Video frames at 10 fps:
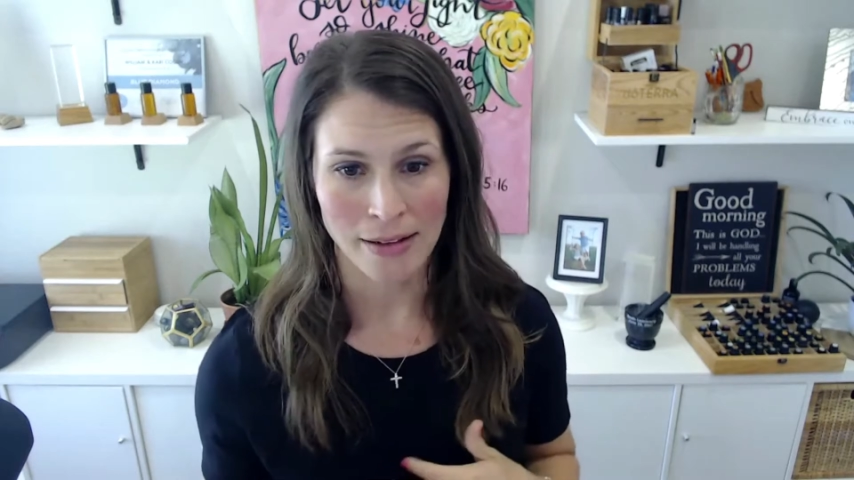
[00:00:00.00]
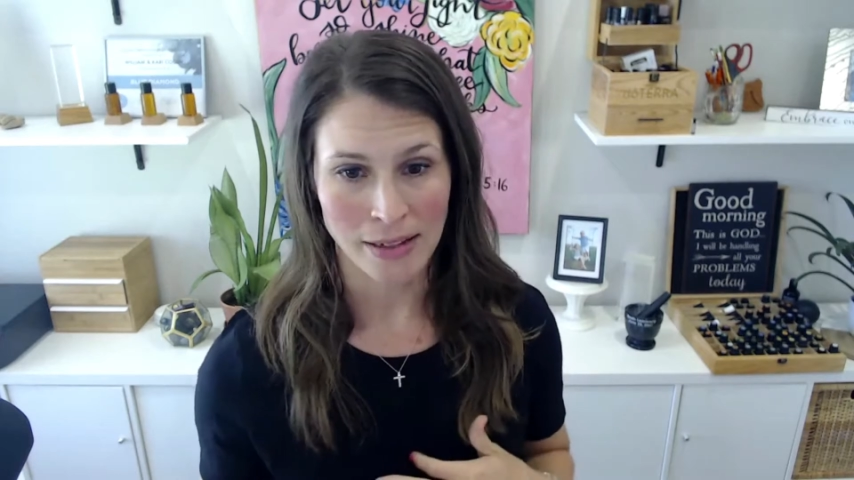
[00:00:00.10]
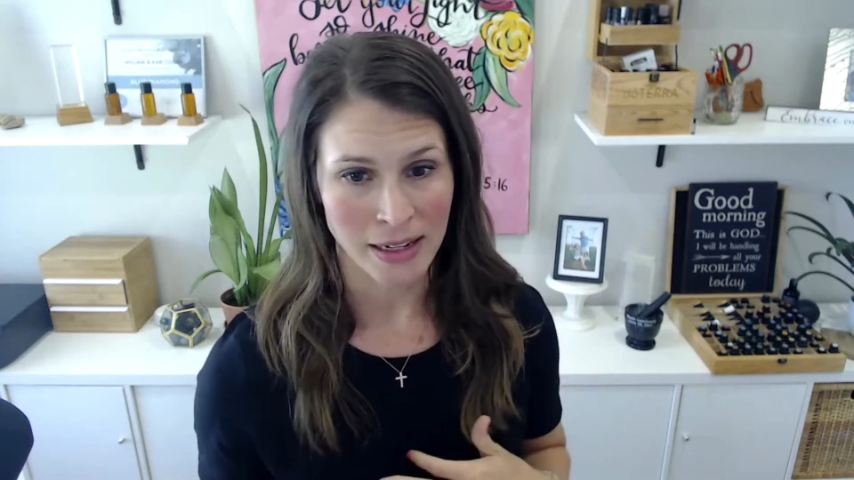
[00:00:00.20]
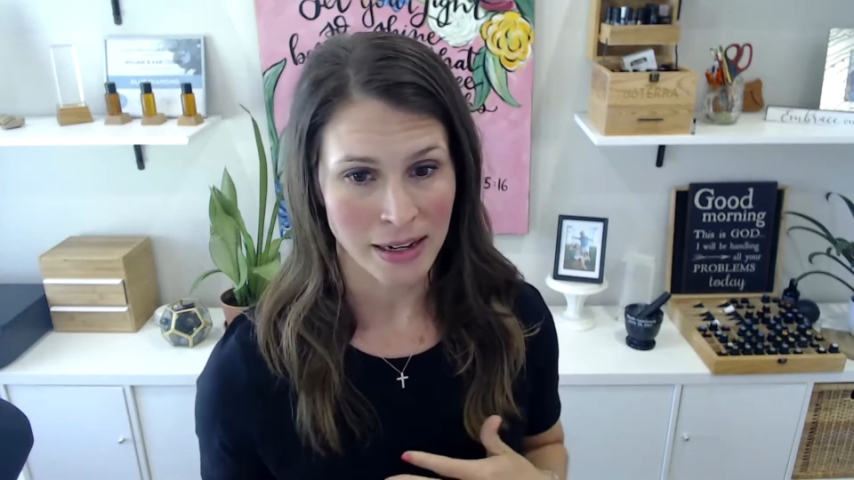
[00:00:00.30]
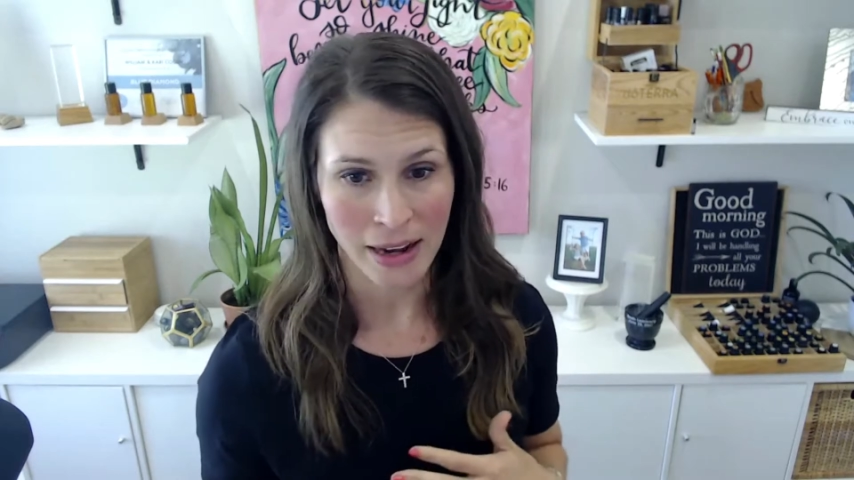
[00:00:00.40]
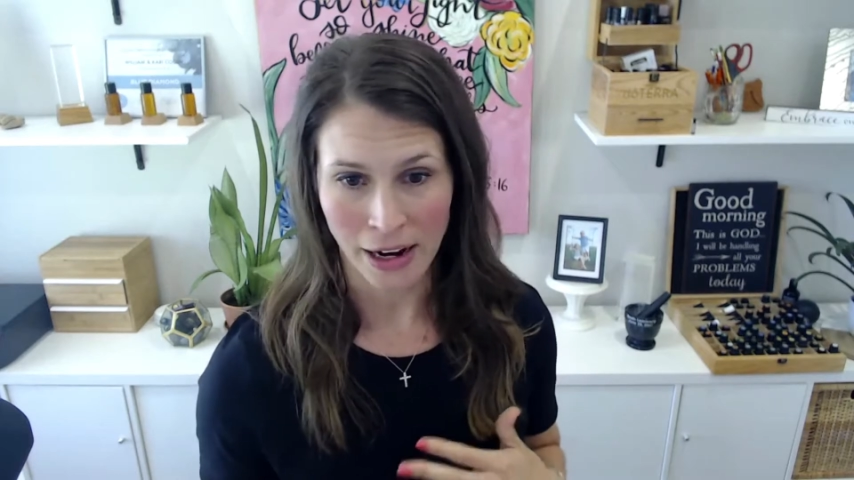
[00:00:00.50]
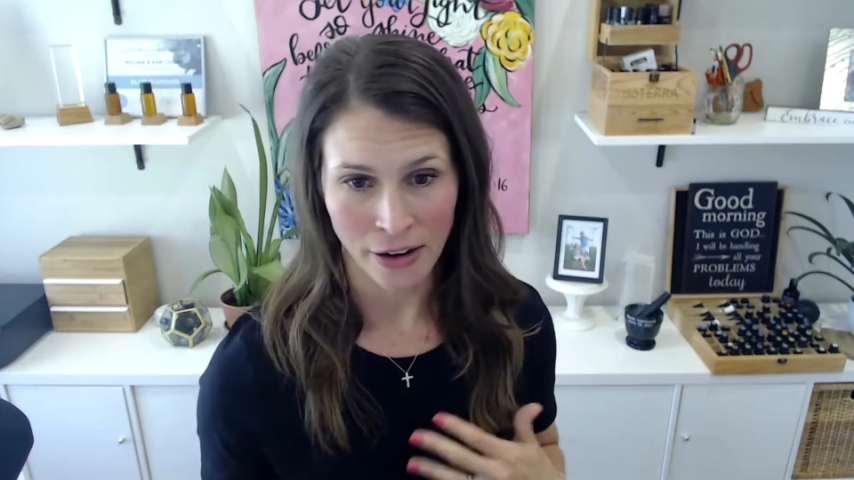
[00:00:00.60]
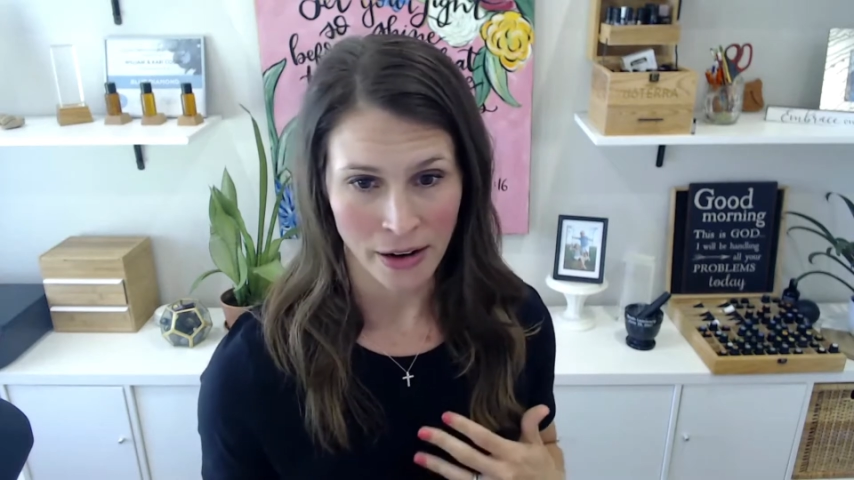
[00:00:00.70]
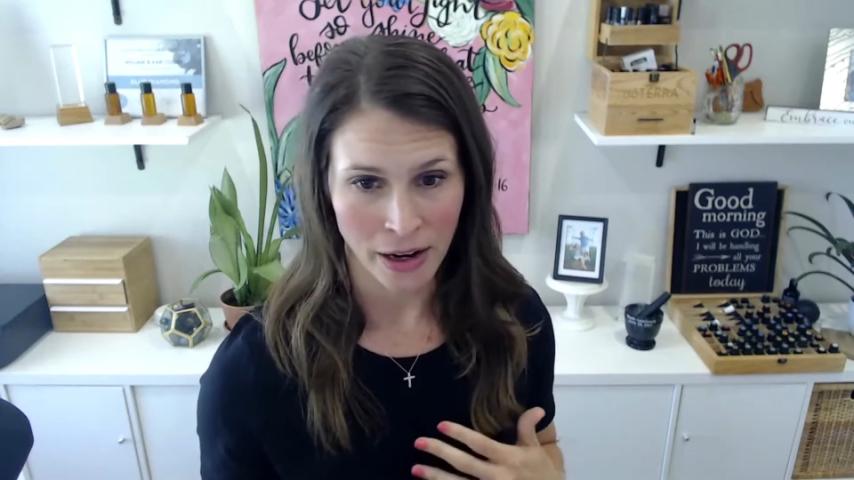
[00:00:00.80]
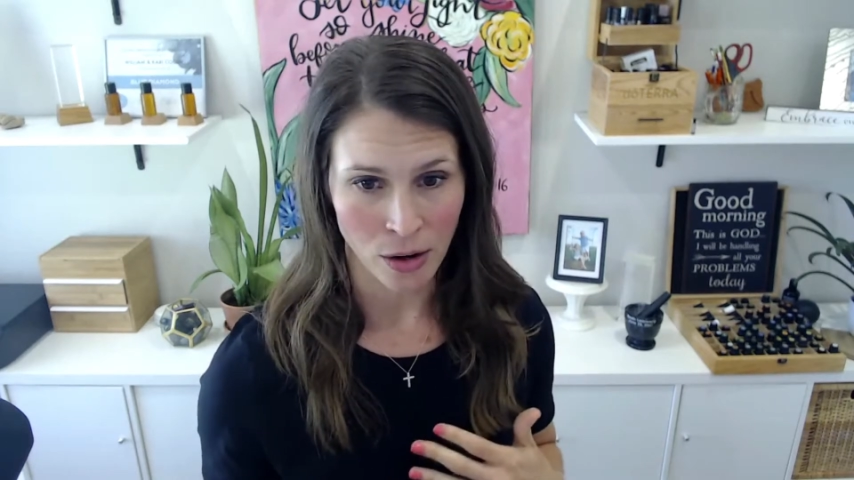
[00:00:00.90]
skin, hair,
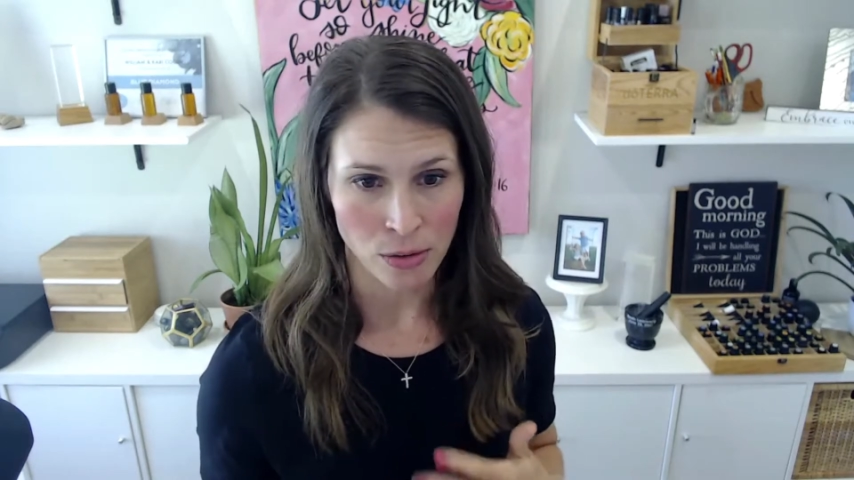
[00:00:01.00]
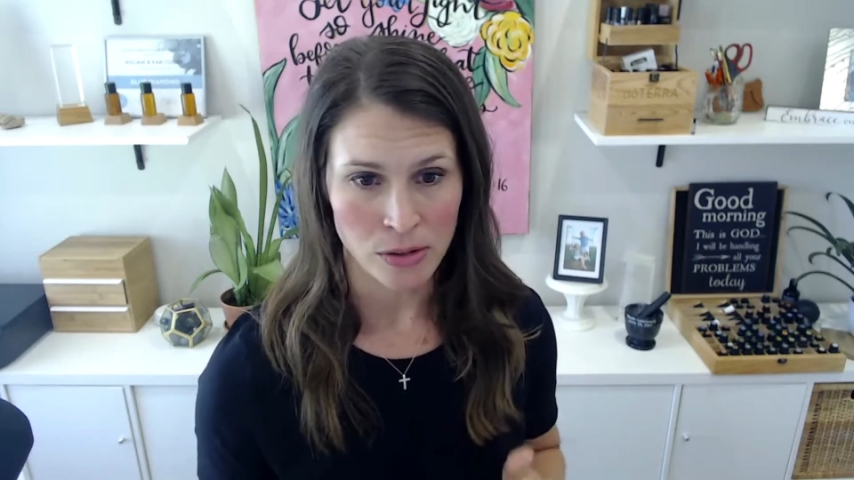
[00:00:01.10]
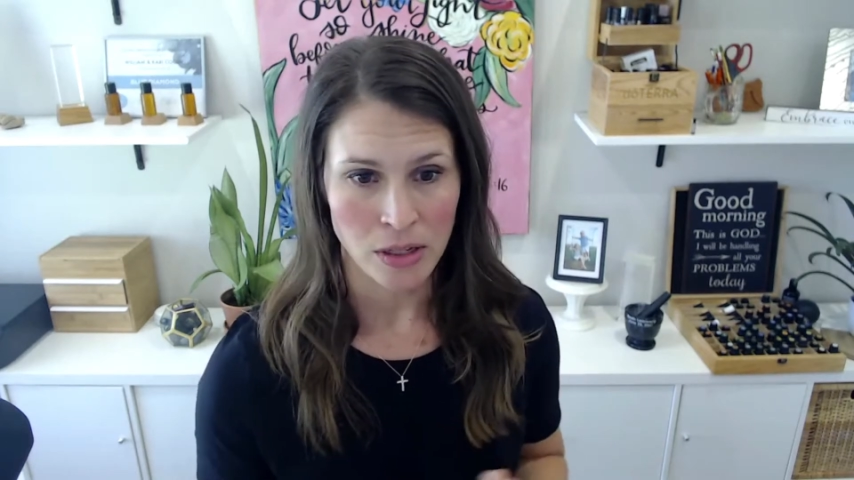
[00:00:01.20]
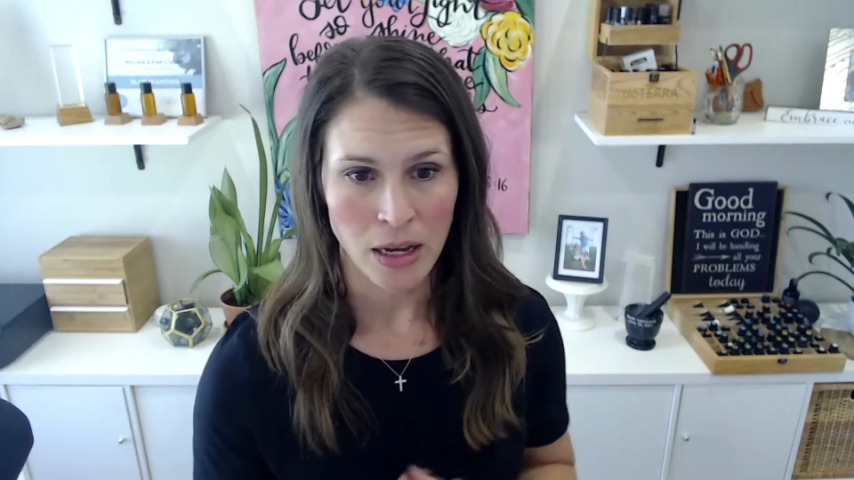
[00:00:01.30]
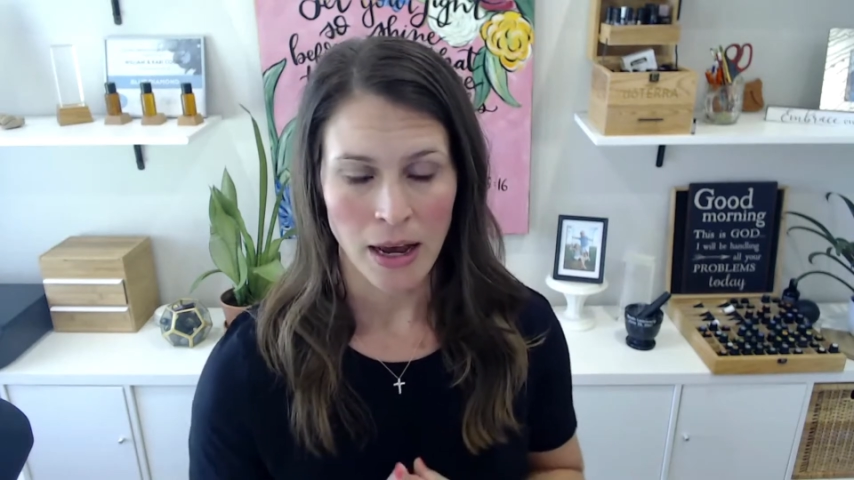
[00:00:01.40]
and nails.